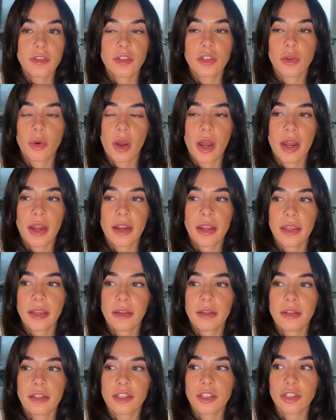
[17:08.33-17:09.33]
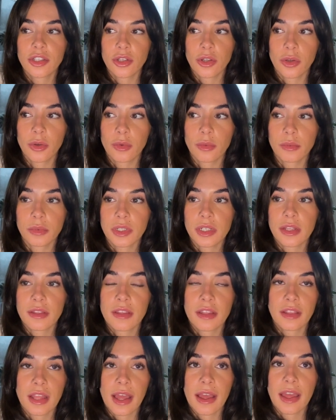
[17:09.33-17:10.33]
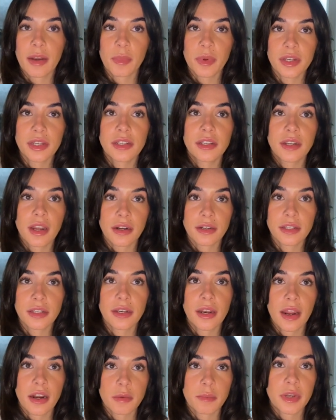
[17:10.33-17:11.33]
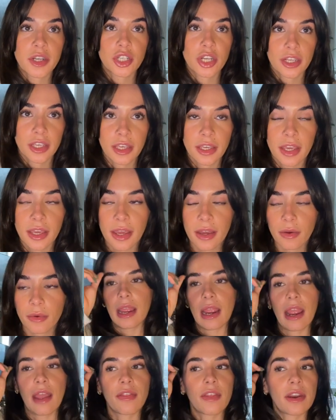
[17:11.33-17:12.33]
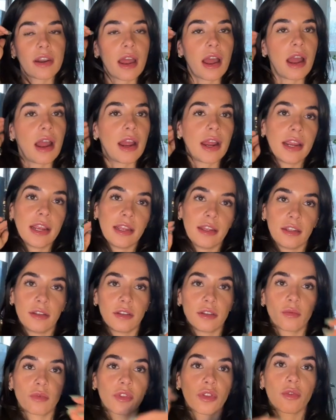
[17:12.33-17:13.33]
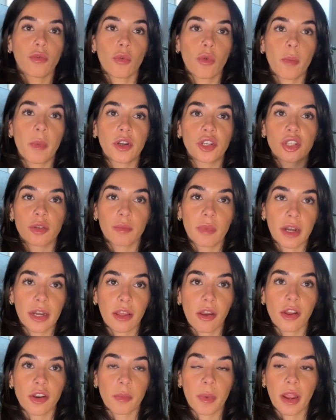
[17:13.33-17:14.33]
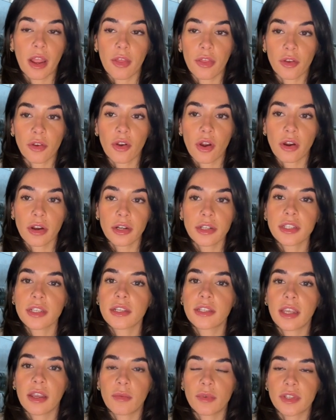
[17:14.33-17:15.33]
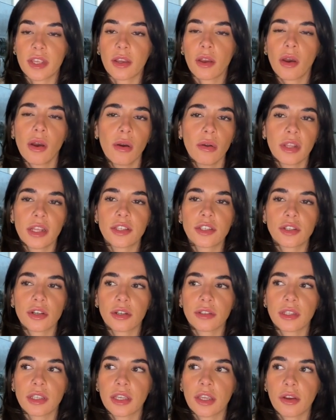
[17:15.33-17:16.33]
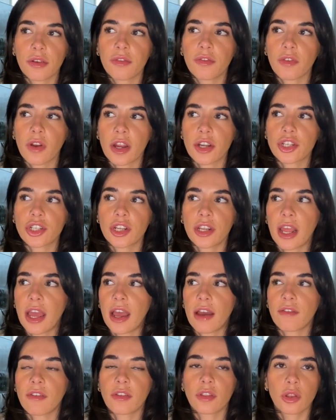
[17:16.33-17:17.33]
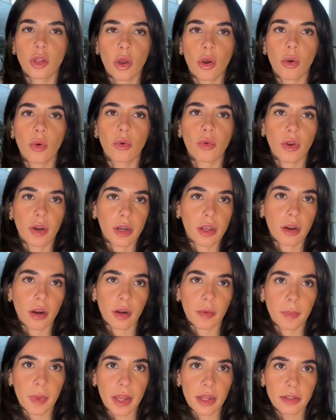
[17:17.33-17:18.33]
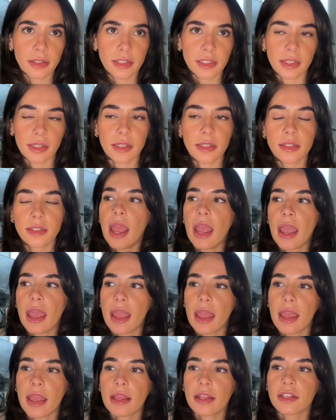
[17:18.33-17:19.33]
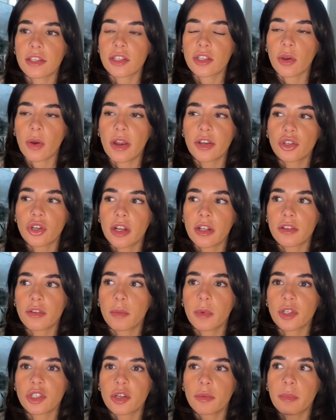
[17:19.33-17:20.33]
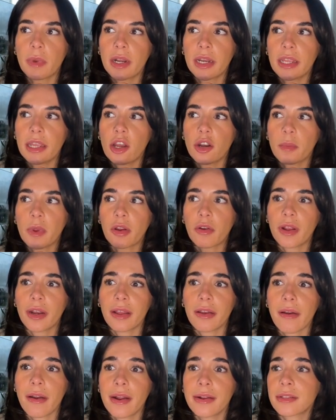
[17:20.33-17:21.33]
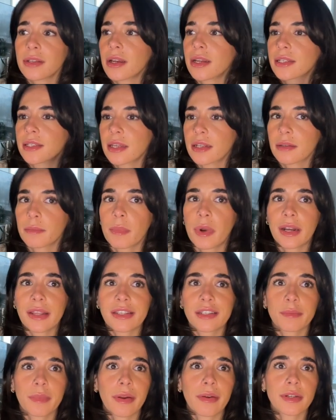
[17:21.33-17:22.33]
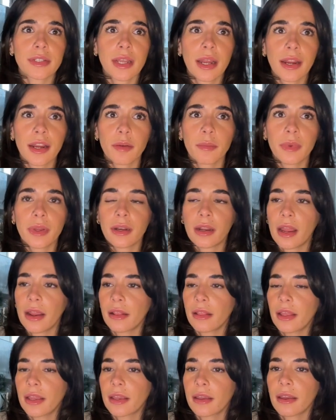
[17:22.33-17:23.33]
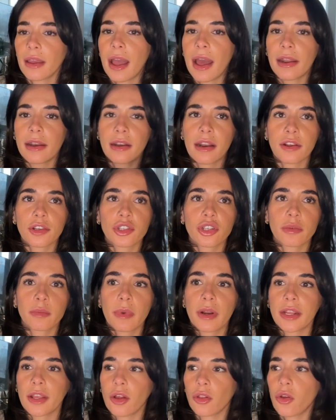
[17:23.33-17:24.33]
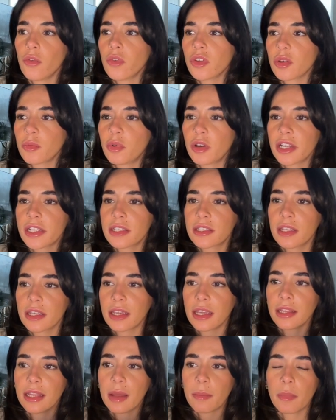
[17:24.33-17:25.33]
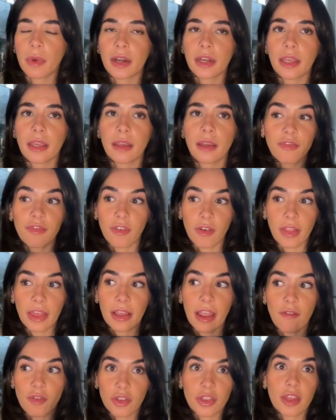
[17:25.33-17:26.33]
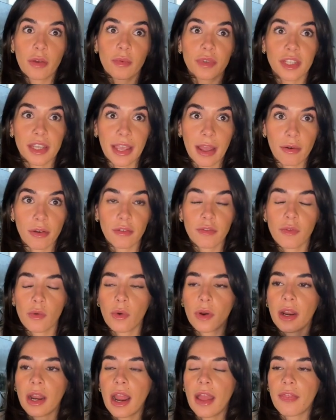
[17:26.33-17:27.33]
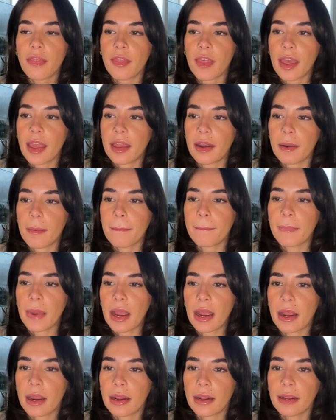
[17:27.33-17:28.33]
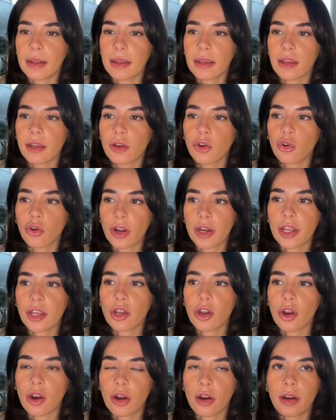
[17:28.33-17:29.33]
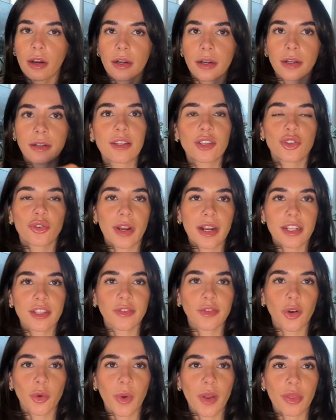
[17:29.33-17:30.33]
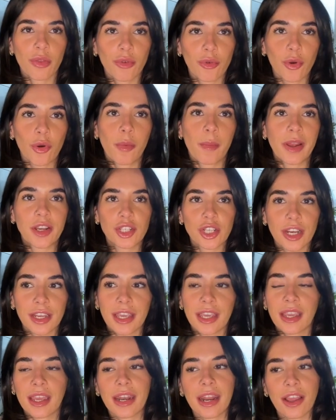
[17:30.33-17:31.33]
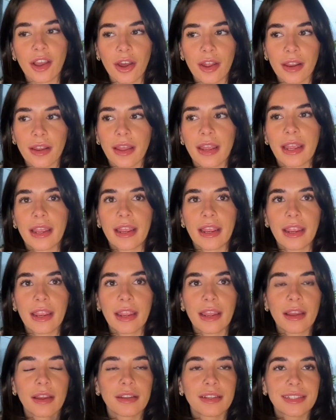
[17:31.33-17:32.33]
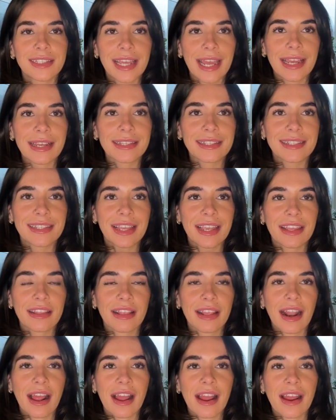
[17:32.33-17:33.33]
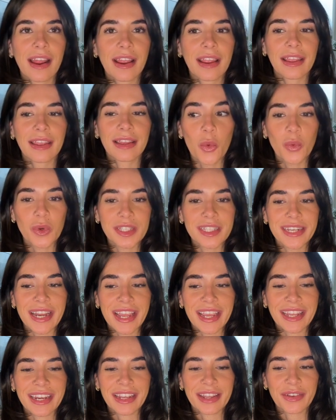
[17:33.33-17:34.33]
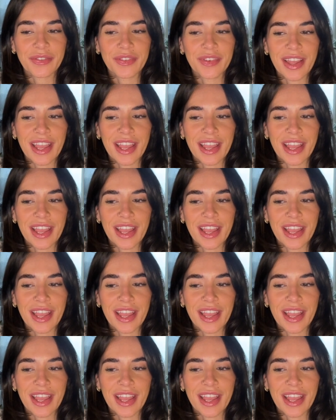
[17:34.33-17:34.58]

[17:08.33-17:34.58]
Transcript: So I assumed that had been deducted out of my checking account, and then I threw a bunch of money onto my other cards because I was like, oh, let's start the year fresh and have low credit card balances. And so I transferred a bunch of money onto my credit cards. I sent money to my retirement. I added extra money all over the place, thinking that money, everything was accounted for. And then my credit card transfer went through on my checking and I got a text saying that I was negative.